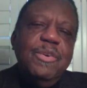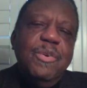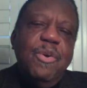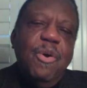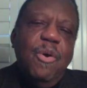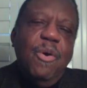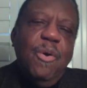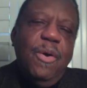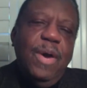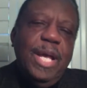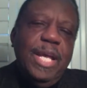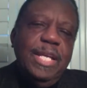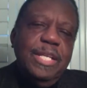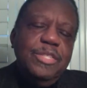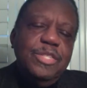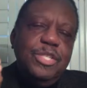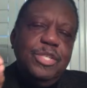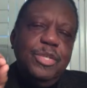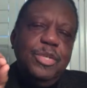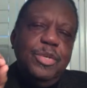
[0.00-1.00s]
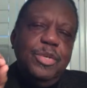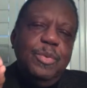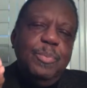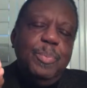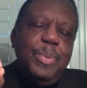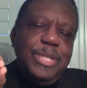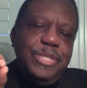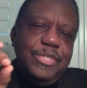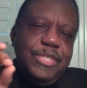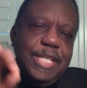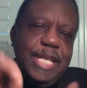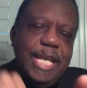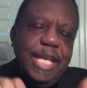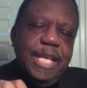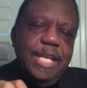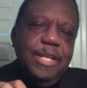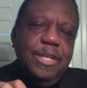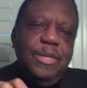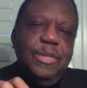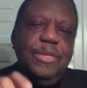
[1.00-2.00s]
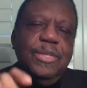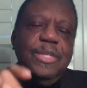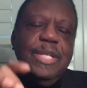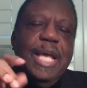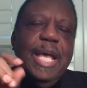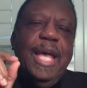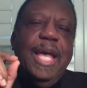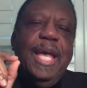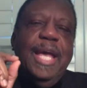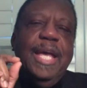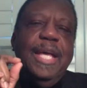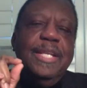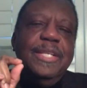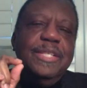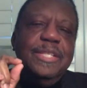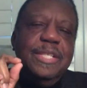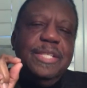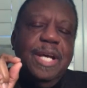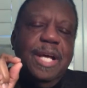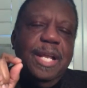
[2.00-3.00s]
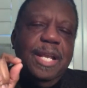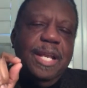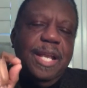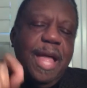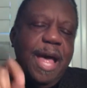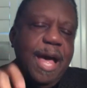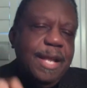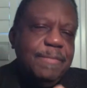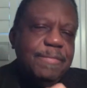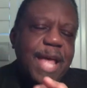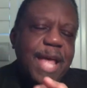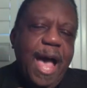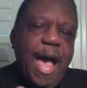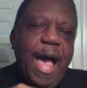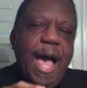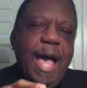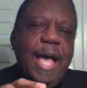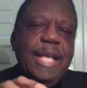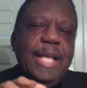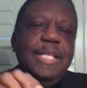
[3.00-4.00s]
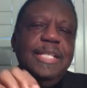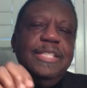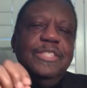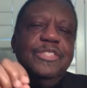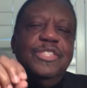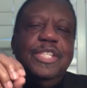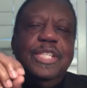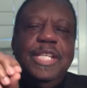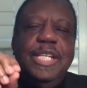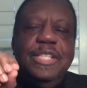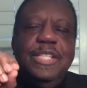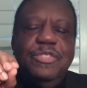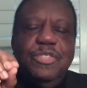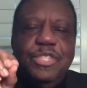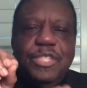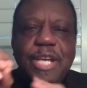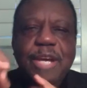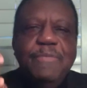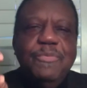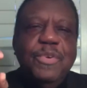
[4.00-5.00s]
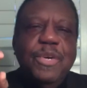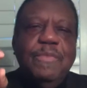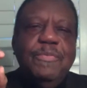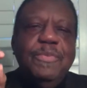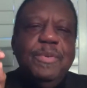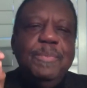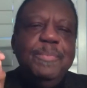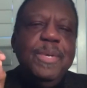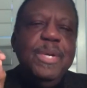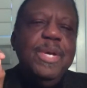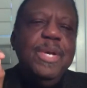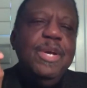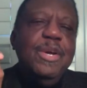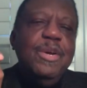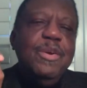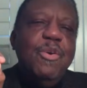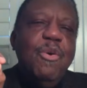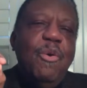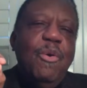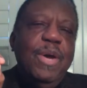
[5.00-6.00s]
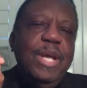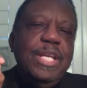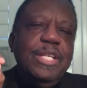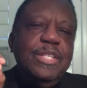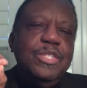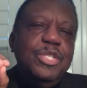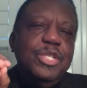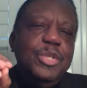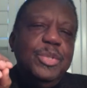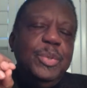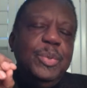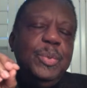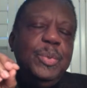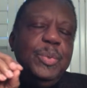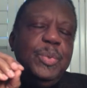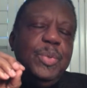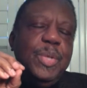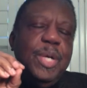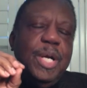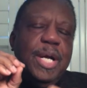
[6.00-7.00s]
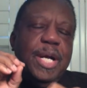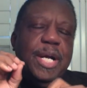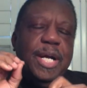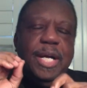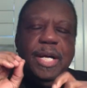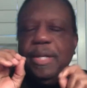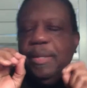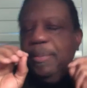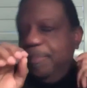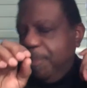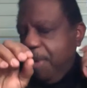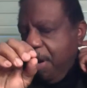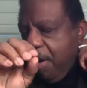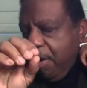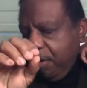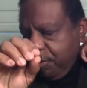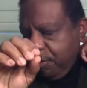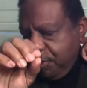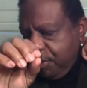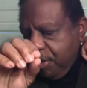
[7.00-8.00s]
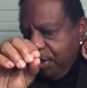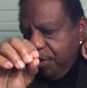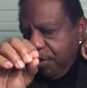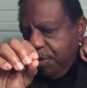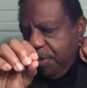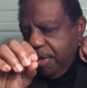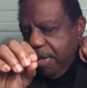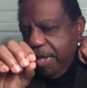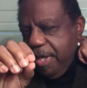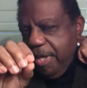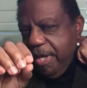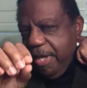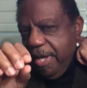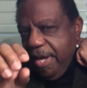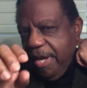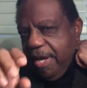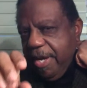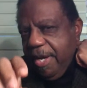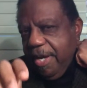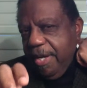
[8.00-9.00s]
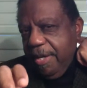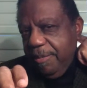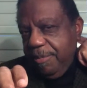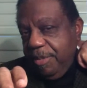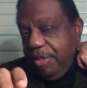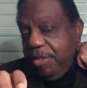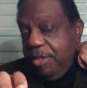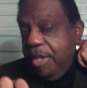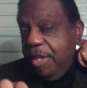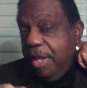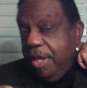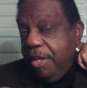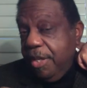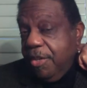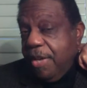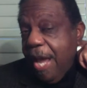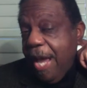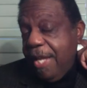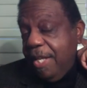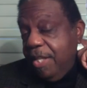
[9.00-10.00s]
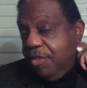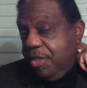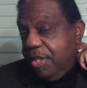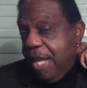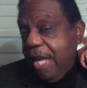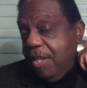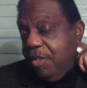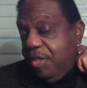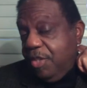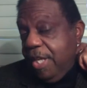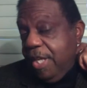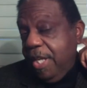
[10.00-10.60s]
going to Brazil and a lot of the islands, and then several of them going to um, also uh, the United States.